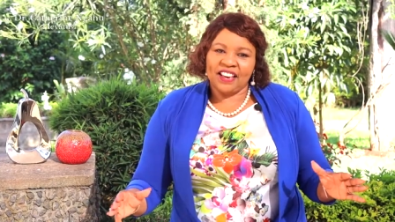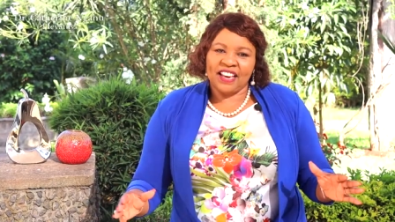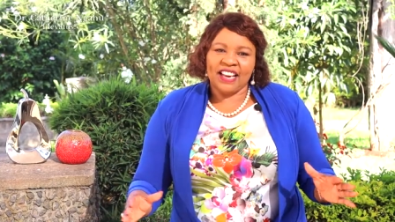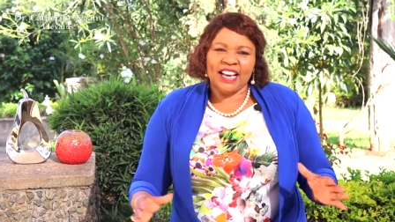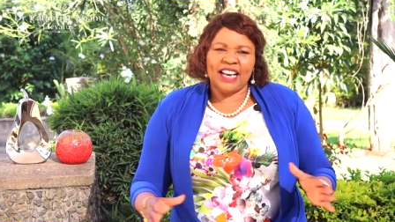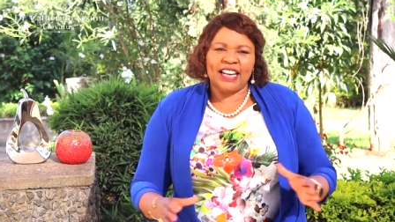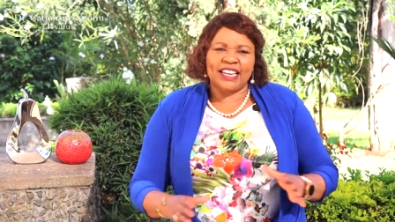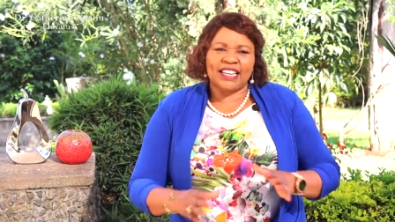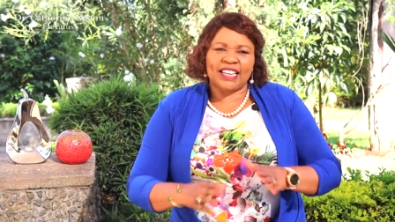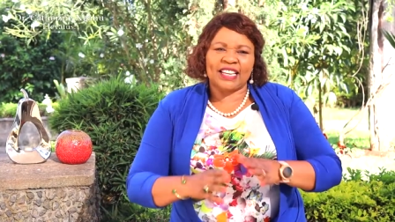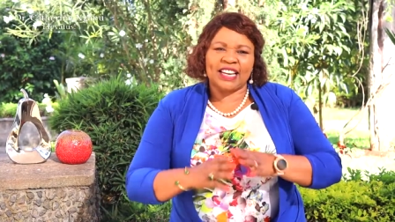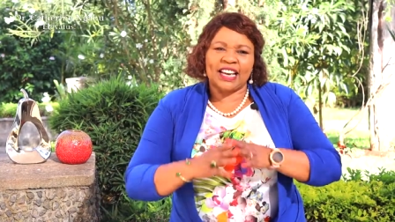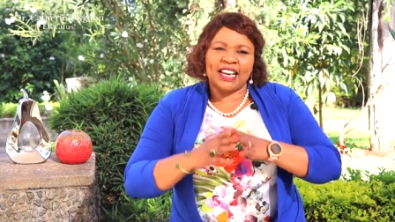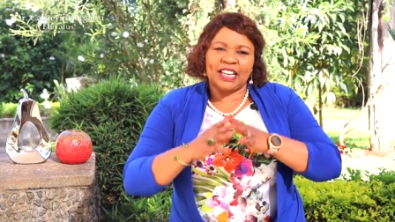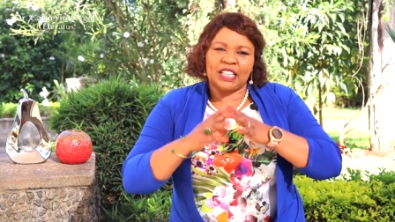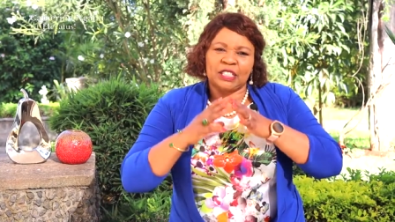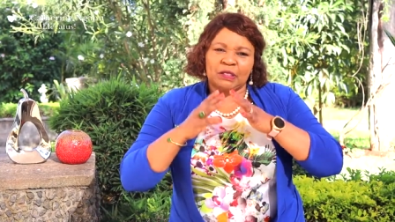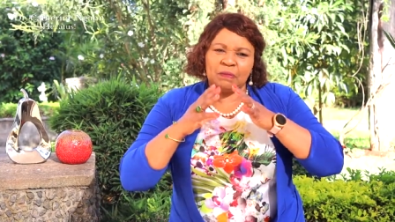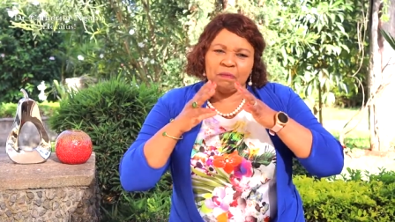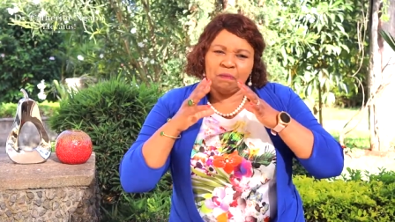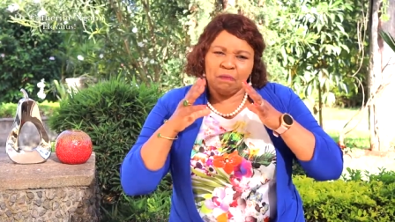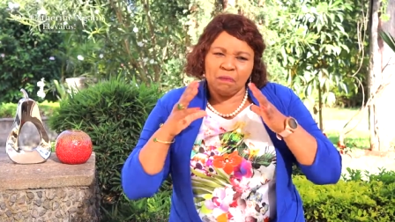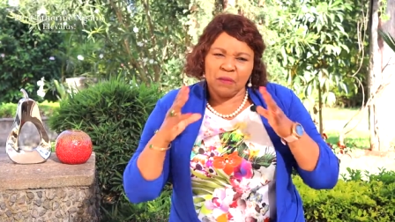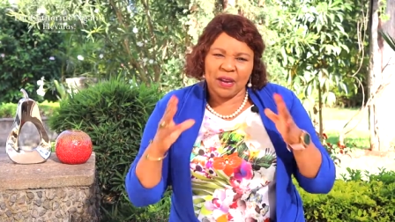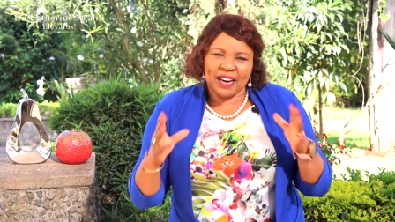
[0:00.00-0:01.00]
in its
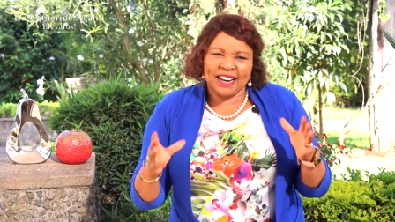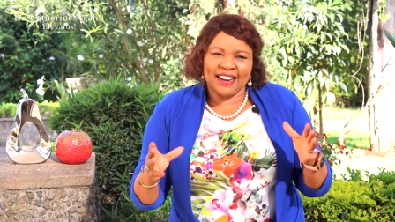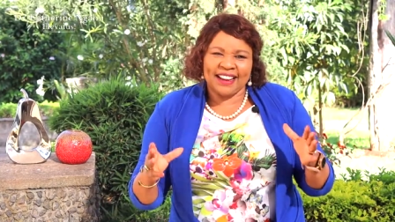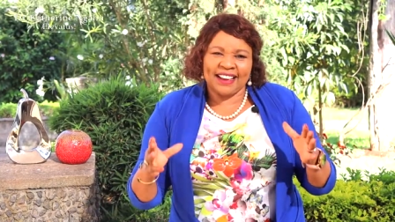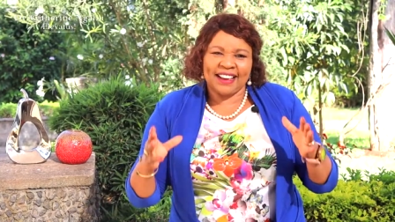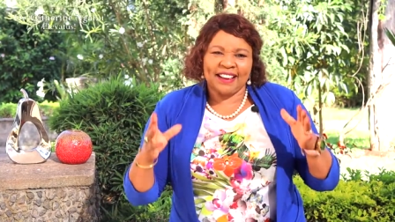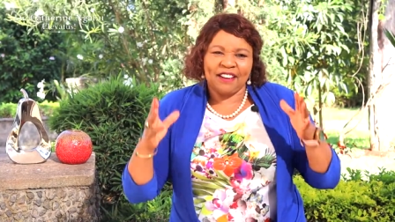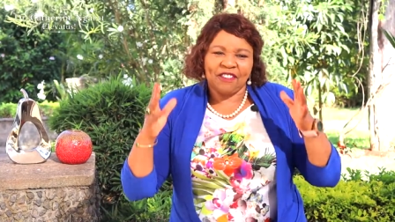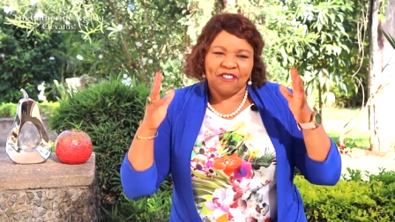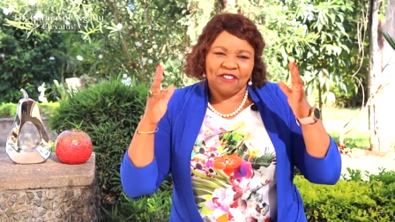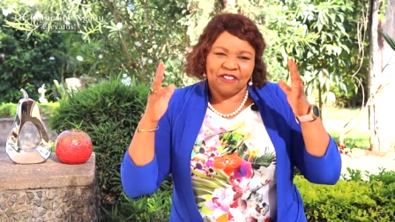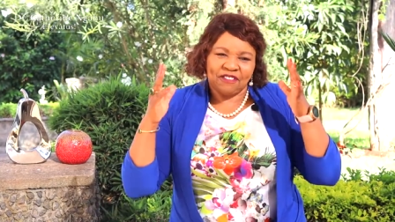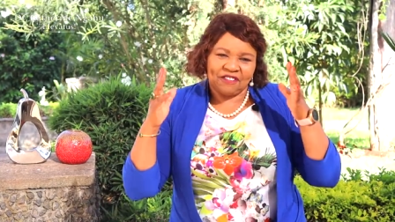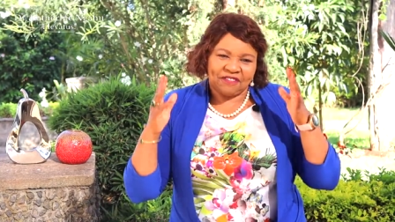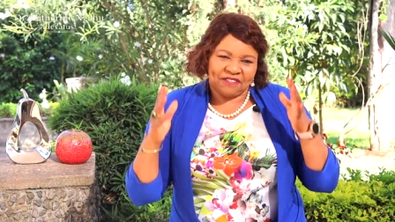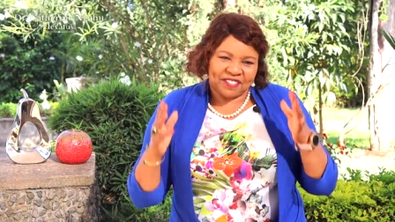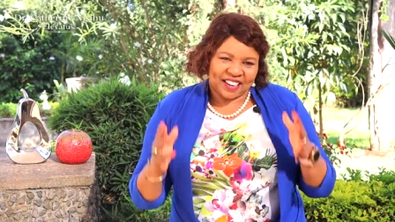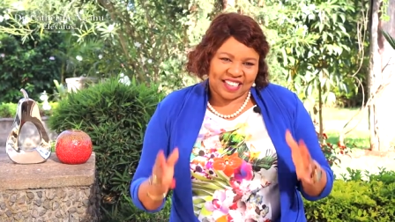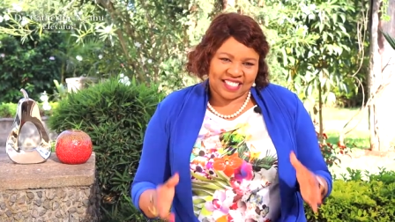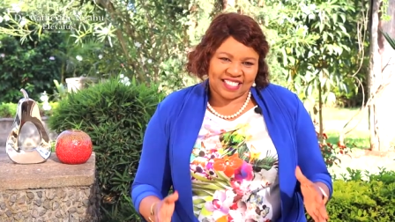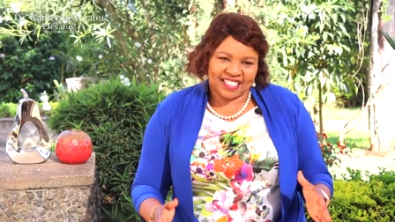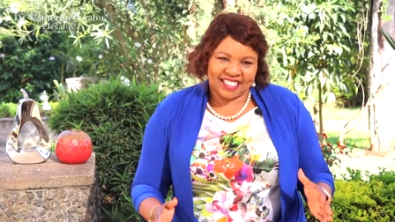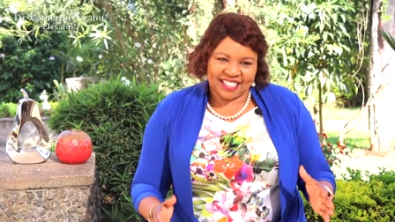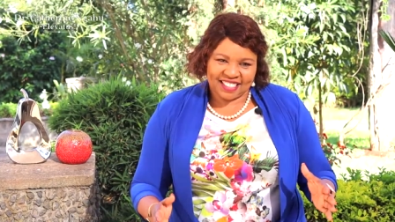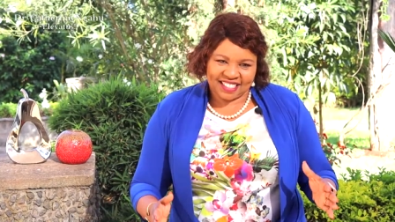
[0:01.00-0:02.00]
many
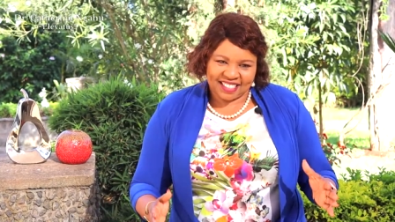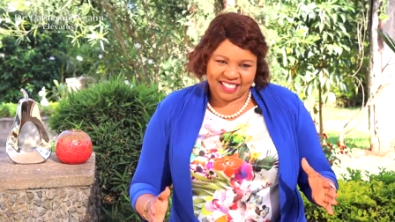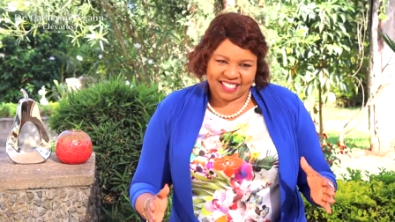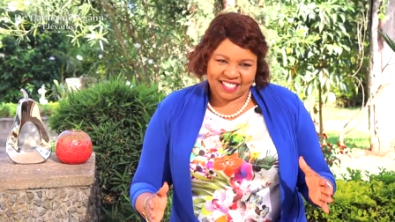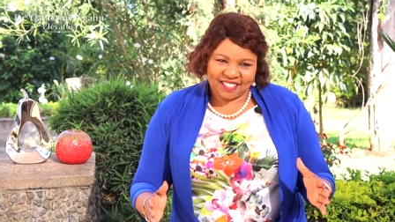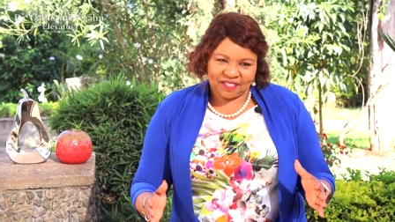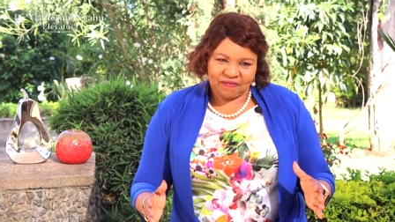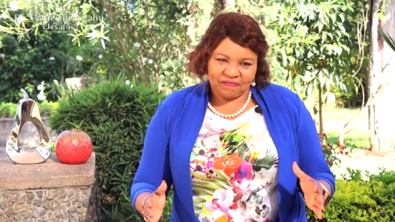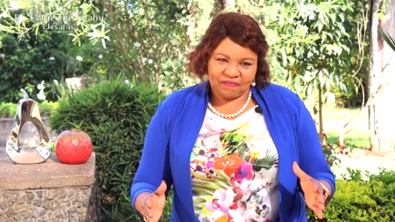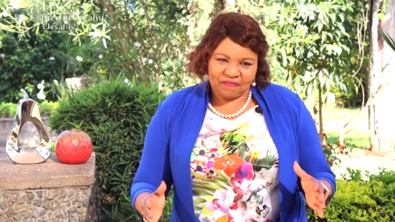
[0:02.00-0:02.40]
facets.